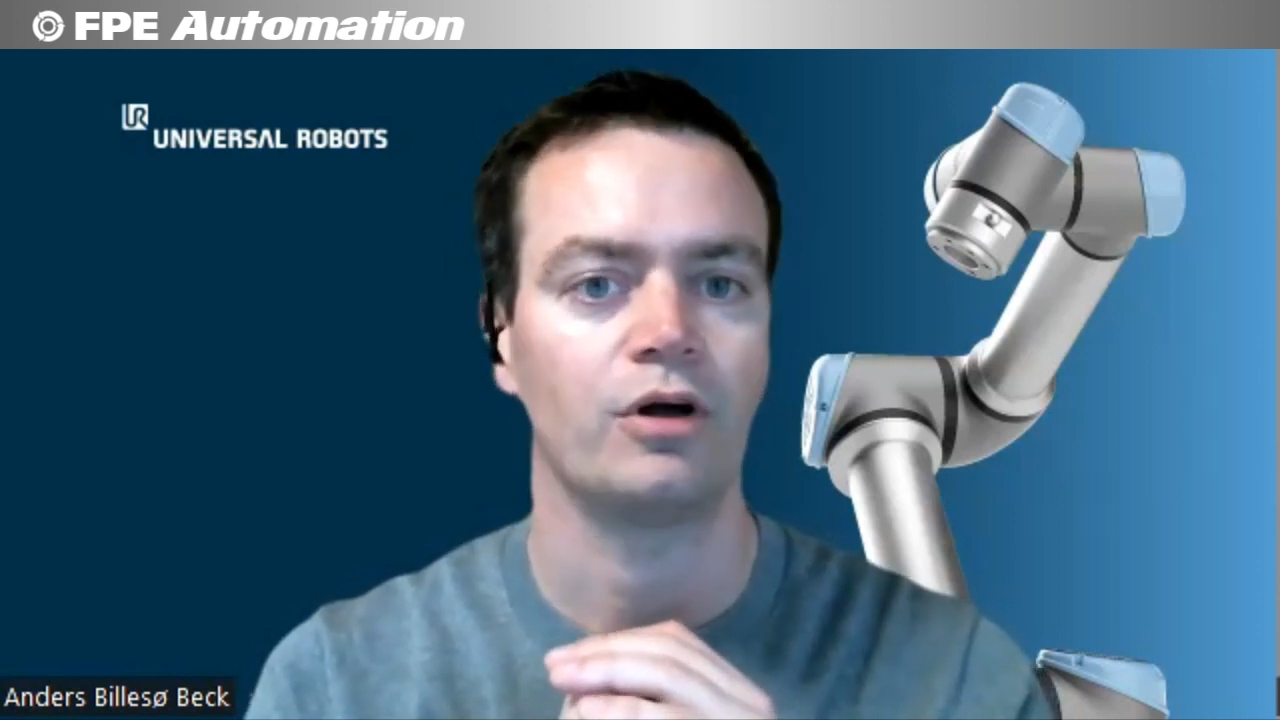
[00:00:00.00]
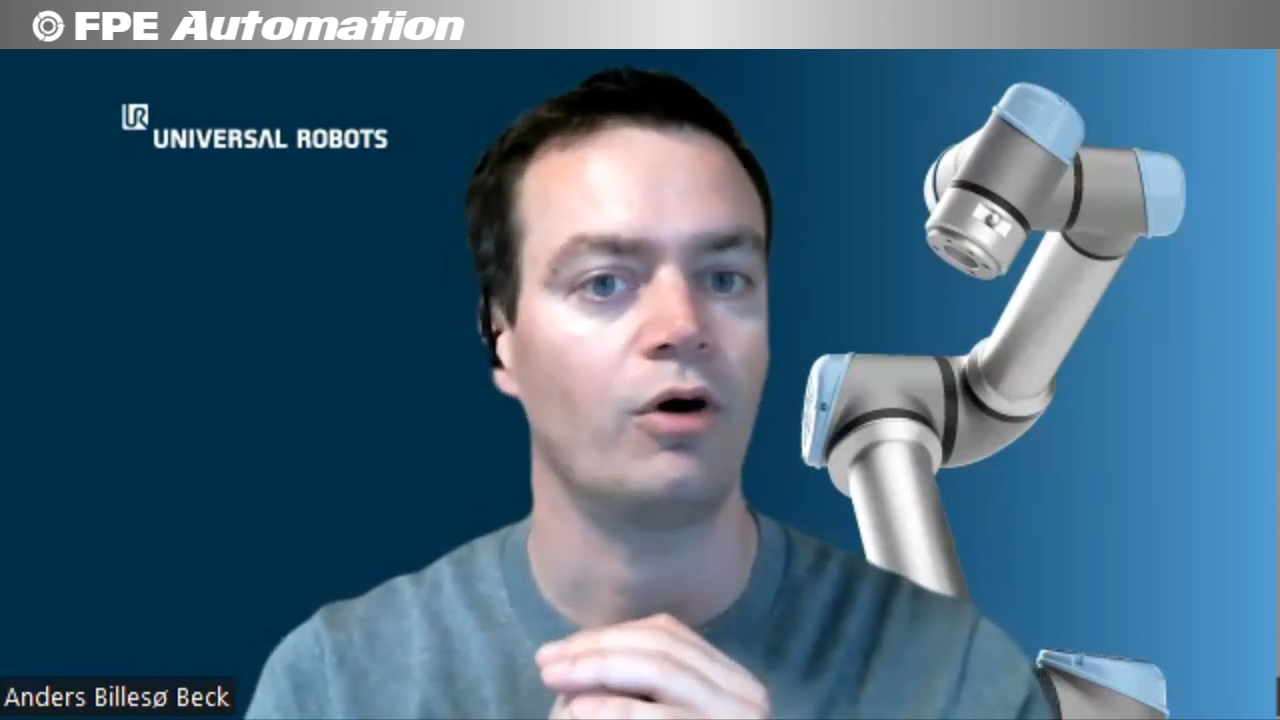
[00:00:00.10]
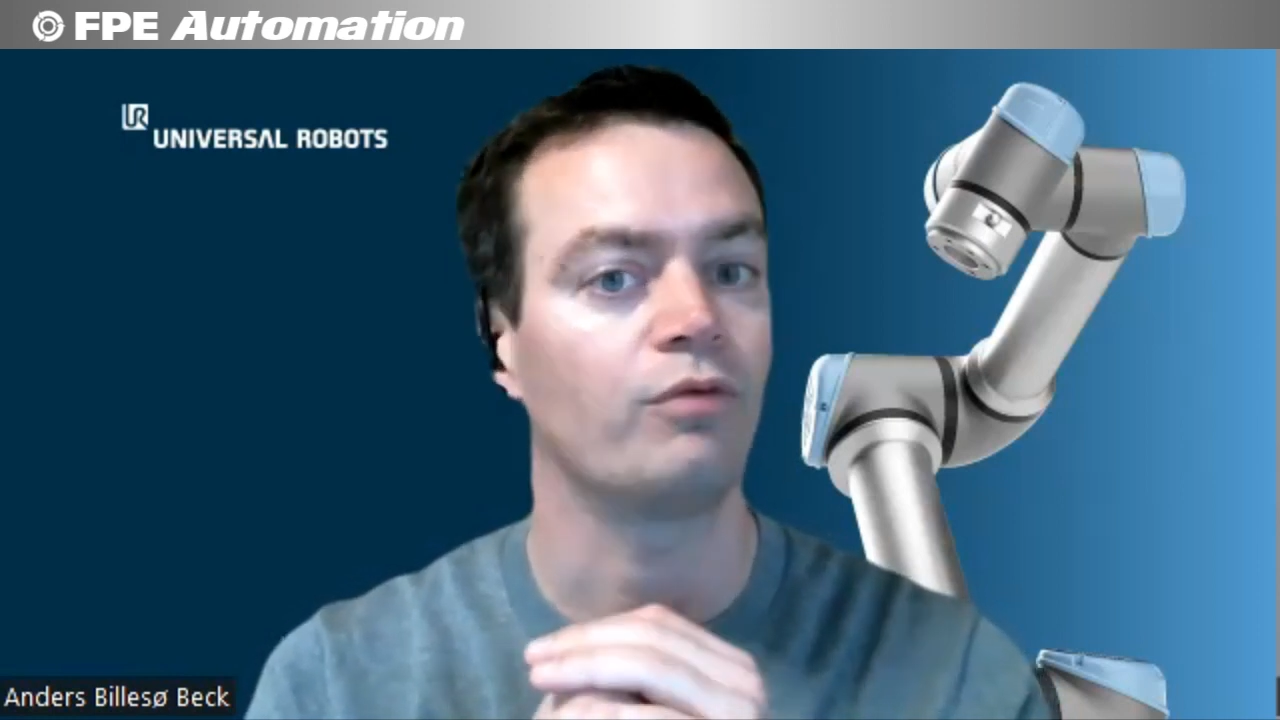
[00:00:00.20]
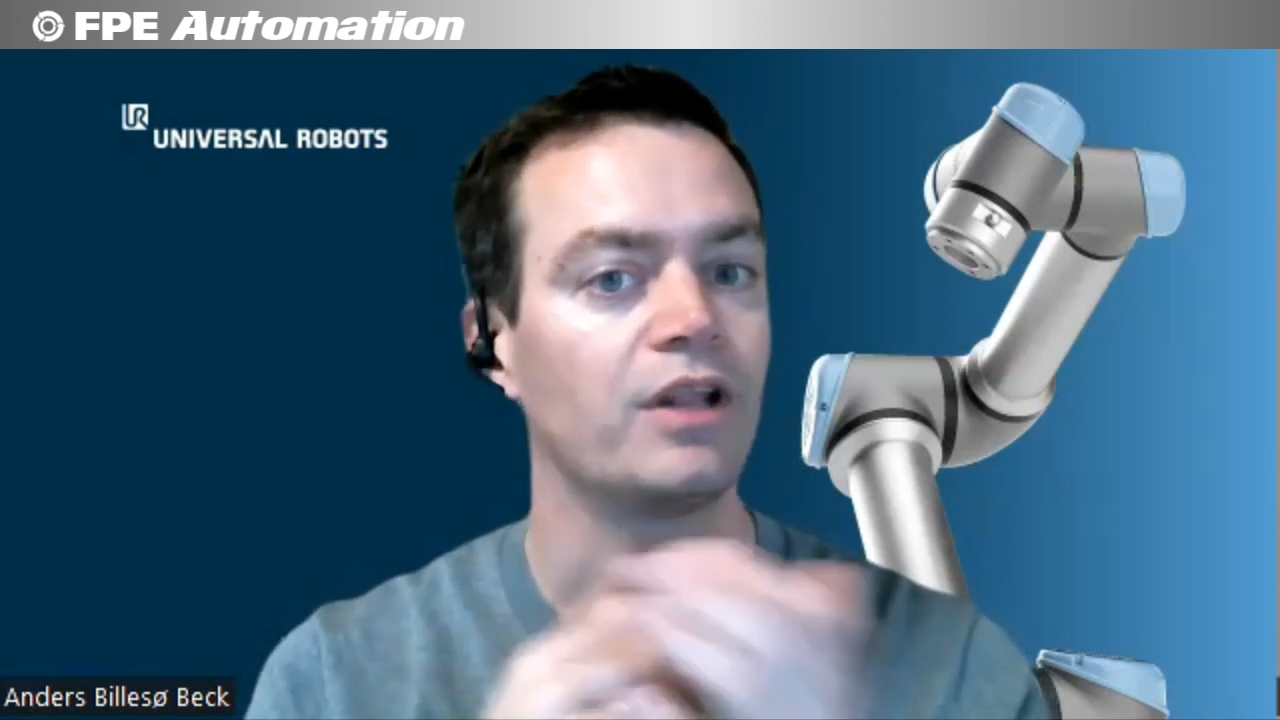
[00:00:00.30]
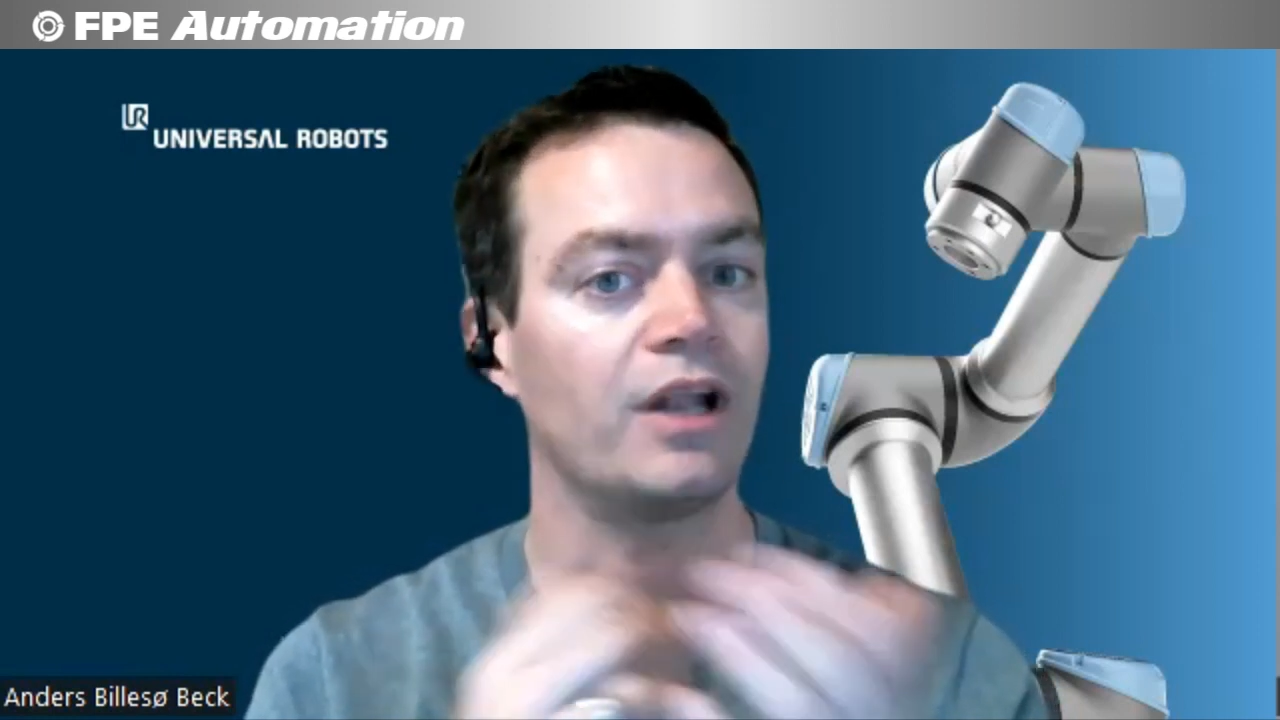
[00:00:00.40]

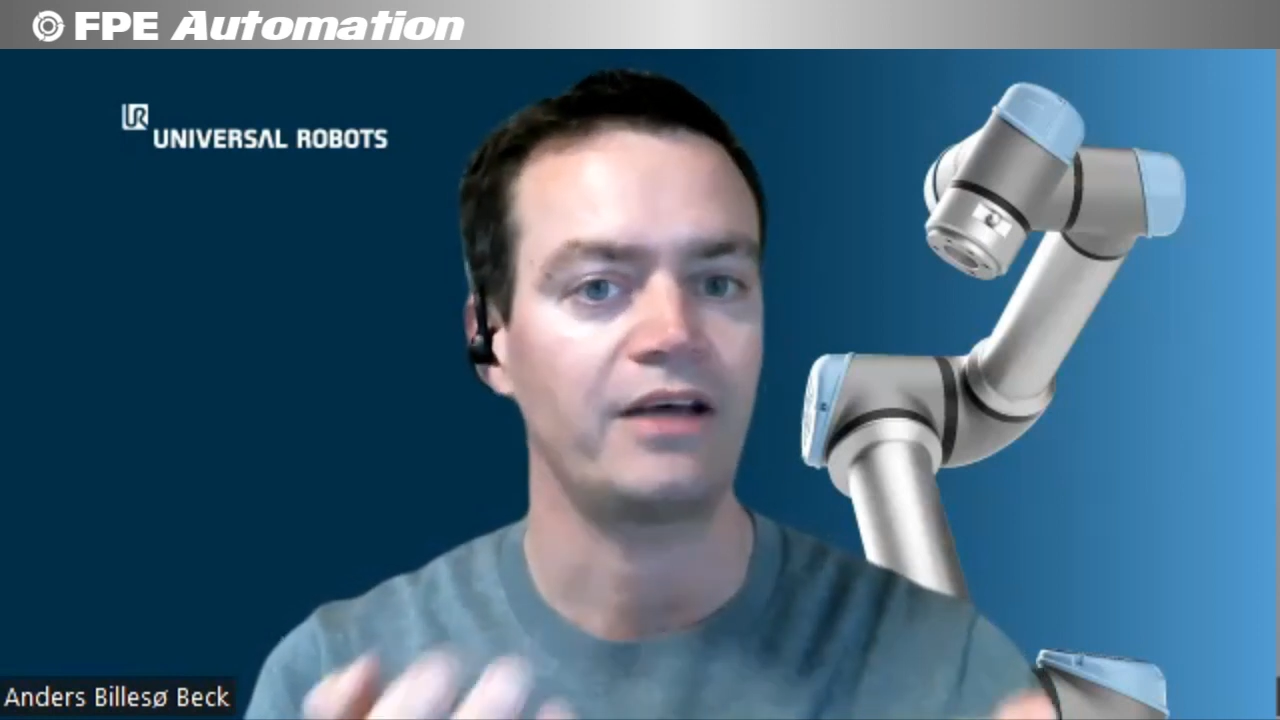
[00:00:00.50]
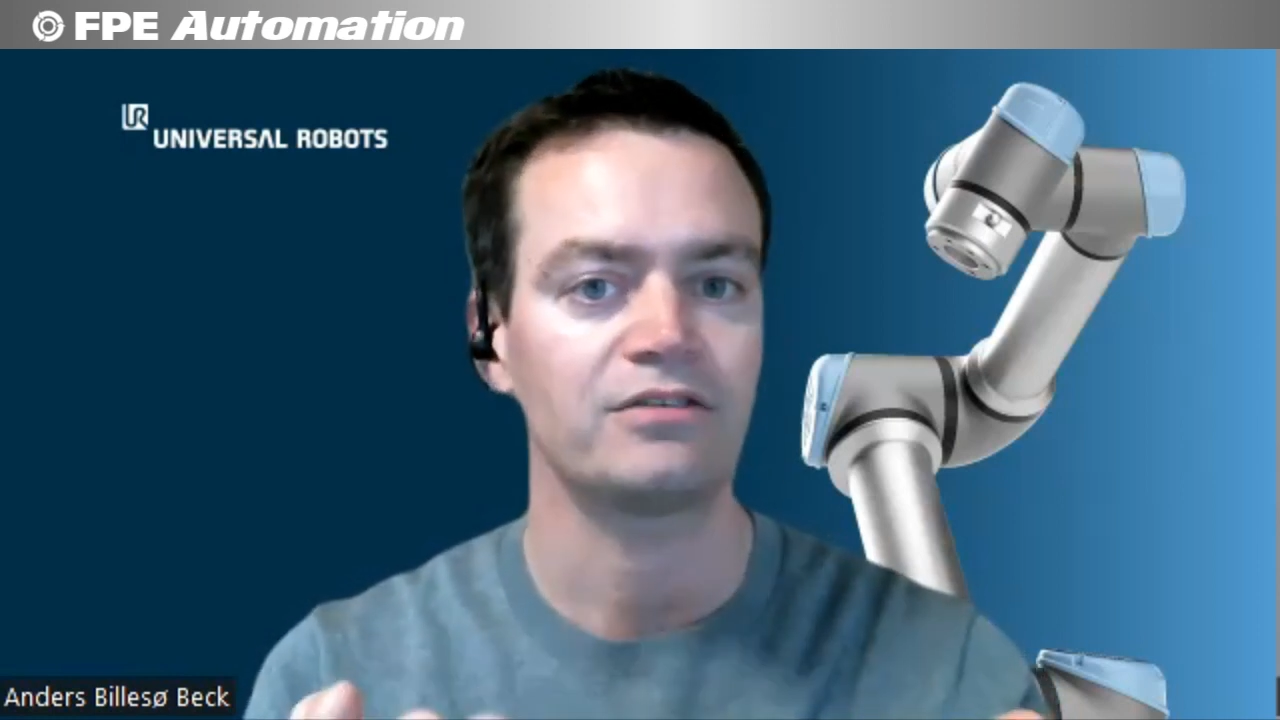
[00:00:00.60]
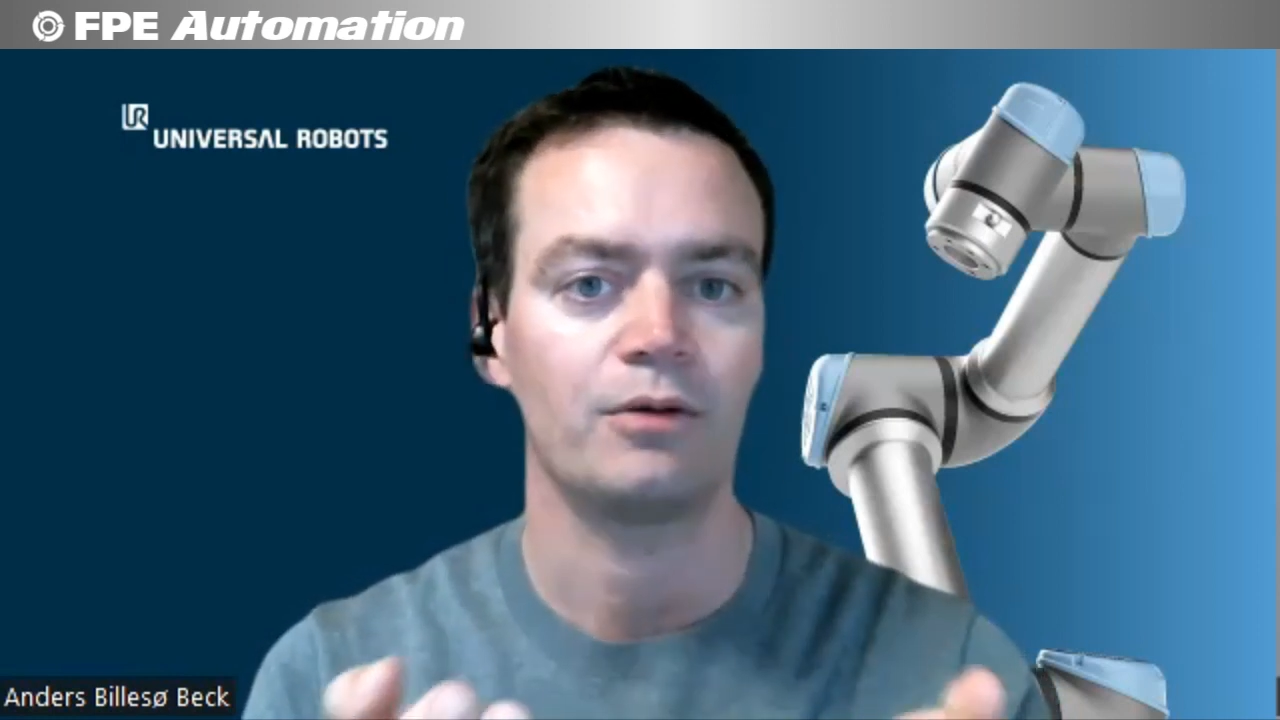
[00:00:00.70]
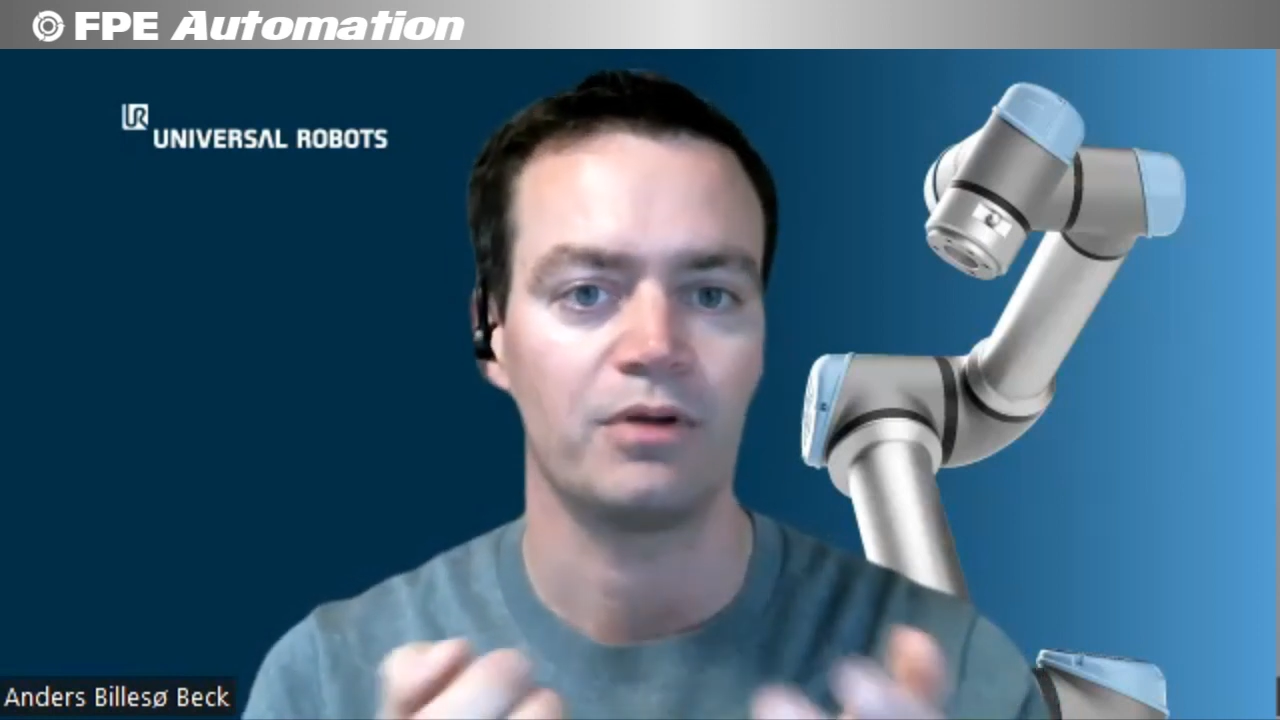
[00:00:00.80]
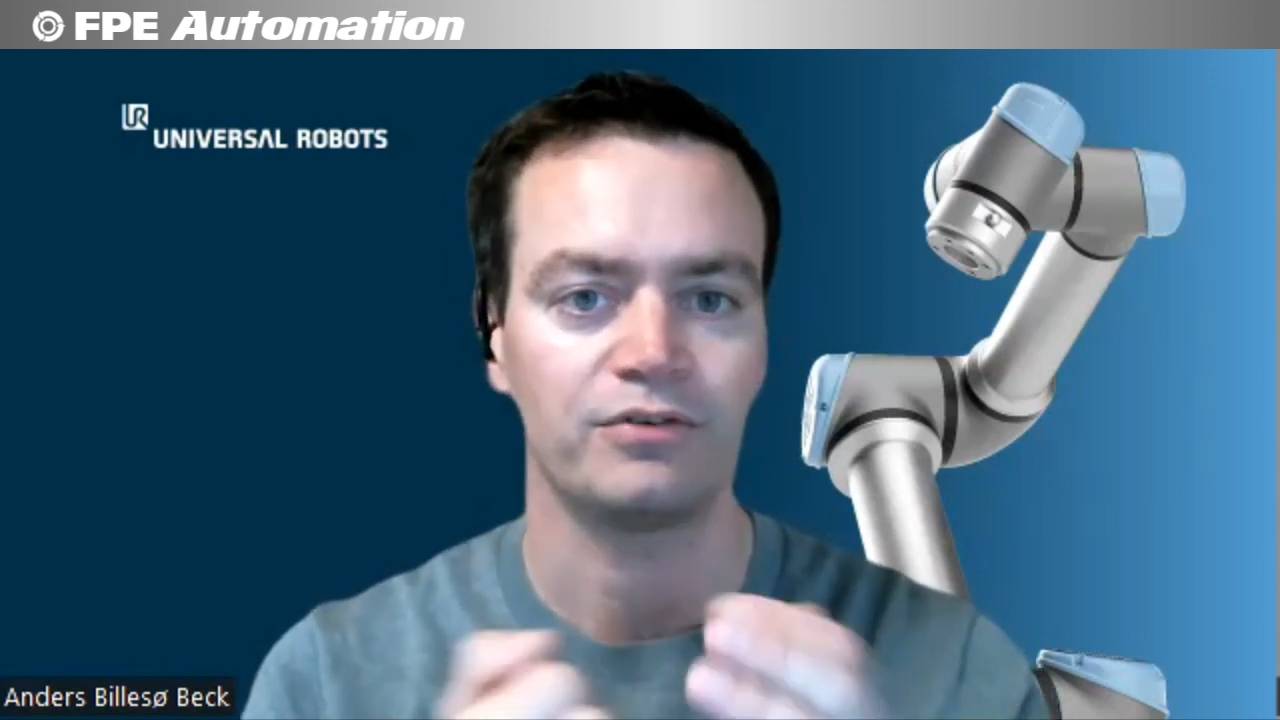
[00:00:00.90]
over the last couple